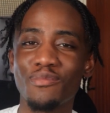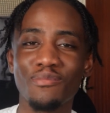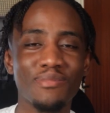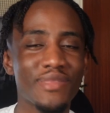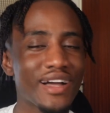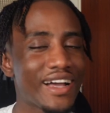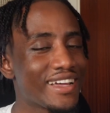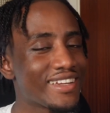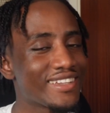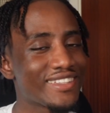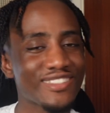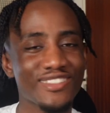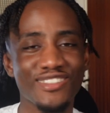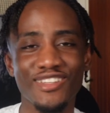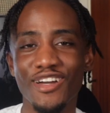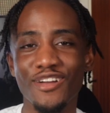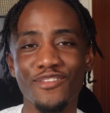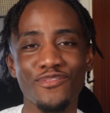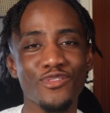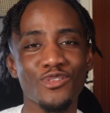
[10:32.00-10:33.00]
man, it's
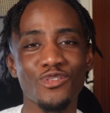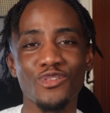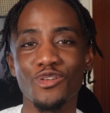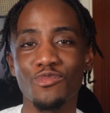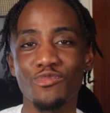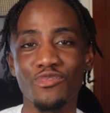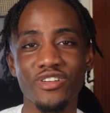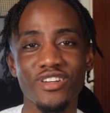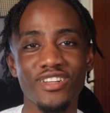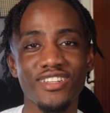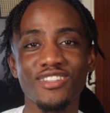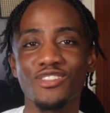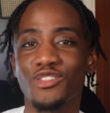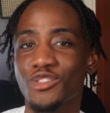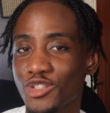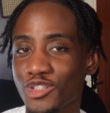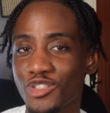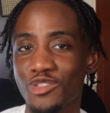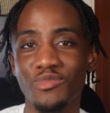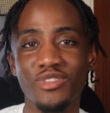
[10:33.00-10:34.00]
time for an upgrade, and
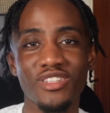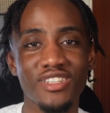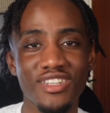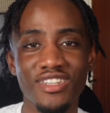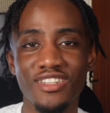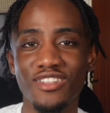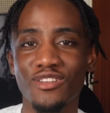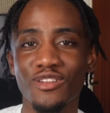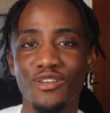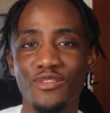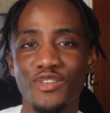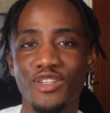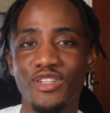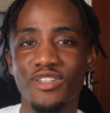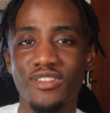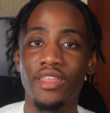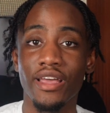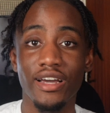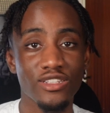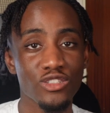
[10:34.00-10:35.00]
trust me, you're gonna love it.
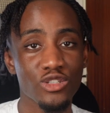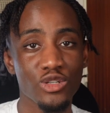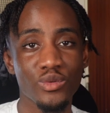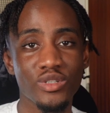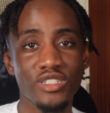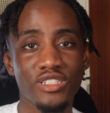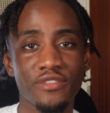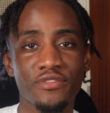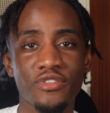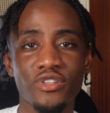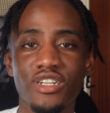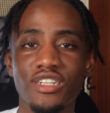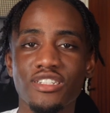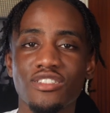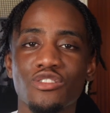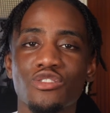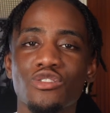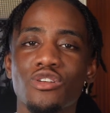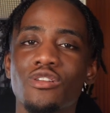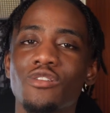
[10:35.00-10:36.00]
As always, if you guys
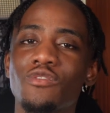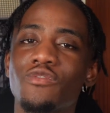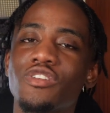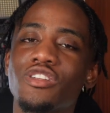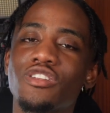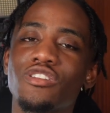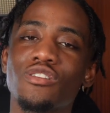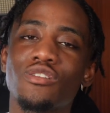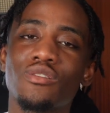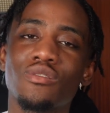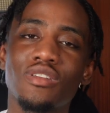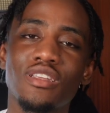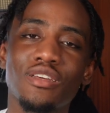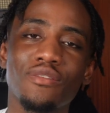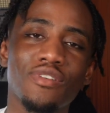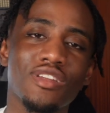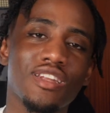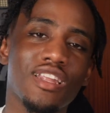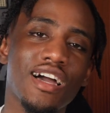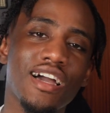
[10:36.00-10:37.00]
enjoyed the video,
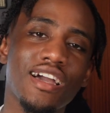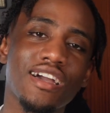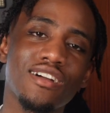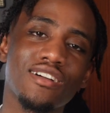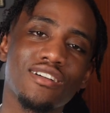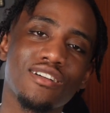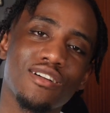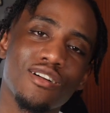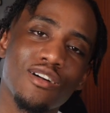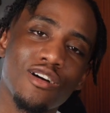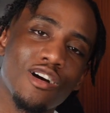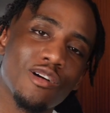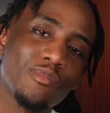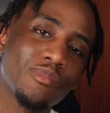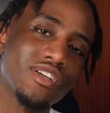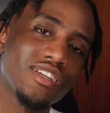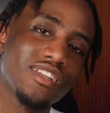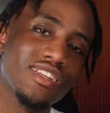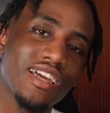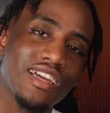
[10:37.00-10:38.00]
leave a like,
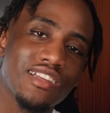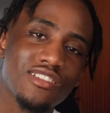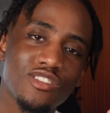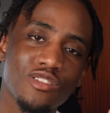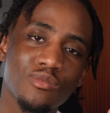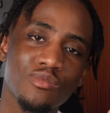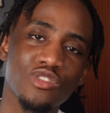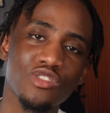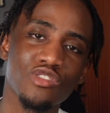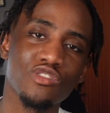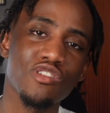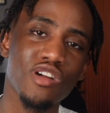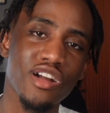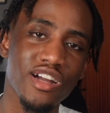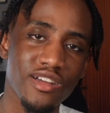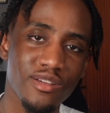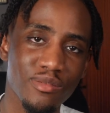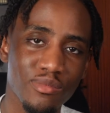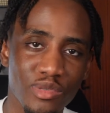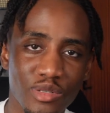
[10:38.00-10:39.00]
comment, and
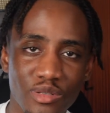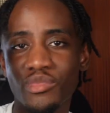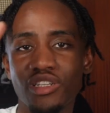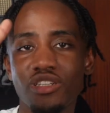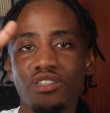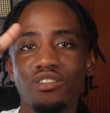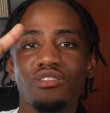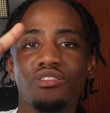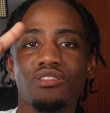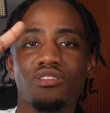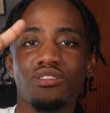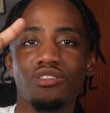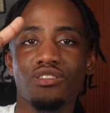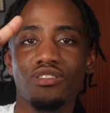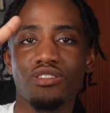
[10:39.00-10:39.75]
subscribe. Peace.